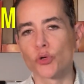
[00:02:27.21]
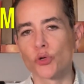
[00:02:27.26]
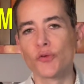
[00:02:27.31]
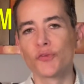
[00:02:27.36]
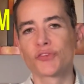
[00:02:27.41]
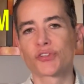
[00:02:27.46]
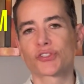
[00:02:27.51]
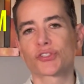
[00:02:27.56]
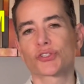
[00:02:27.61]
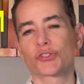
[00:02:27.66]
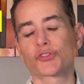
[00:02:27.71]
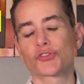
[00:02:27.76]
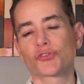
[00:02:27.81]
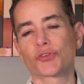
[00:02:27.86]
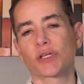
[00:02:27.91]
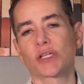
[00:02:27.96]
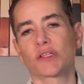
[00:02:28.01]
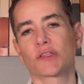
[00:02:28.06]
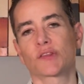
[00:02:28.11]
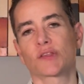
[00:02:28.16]
approved
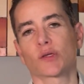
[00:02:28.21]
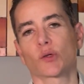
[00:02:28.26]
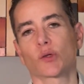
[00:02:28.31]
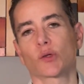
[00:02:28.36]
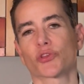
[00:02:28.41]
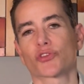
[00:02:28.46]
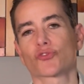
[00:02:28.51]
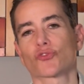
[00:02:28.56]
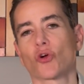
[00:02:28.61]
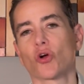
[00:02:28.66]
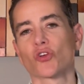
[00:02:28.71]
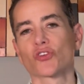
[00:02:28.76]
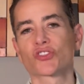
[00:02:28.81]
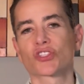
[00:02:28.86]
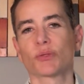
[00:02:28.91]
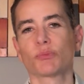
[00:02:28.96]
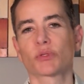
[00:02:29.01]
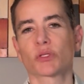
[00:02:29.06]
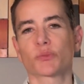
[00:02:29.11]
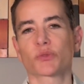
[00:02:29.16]
to treat the
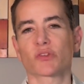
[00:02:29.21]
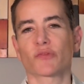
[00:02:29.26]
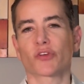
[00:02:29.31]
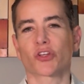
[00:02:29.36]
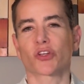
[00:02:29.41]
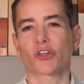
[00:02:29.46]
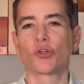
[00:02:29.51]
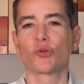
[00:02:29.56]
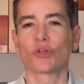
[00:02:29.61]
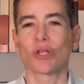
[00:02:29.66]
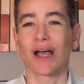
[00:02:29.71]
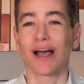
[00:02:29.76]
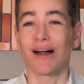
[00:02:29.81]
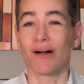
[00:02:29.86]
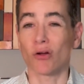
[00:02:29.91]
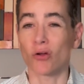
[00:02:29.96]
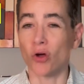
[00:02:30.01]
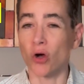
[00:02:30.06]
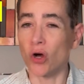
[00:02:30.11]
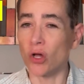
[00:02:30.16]
withdrawal symptoms of
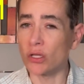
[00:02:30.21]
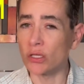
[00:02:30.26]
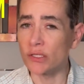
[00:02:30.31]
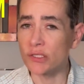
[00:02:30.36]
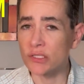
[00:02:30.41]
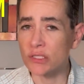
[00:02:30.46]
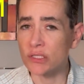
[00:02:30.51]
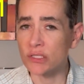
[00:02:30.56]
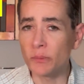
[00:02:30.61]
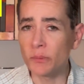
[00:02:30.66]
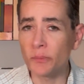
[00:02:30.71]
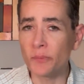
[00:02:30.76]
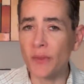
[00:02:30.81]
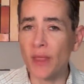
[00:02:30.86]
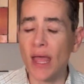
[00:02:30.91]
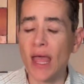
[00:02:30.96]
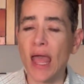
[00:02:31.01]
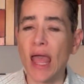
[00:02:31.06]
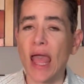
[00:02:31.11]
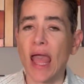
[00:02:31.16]
acute
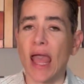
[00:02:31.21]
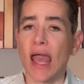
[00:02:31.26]
alcoholism.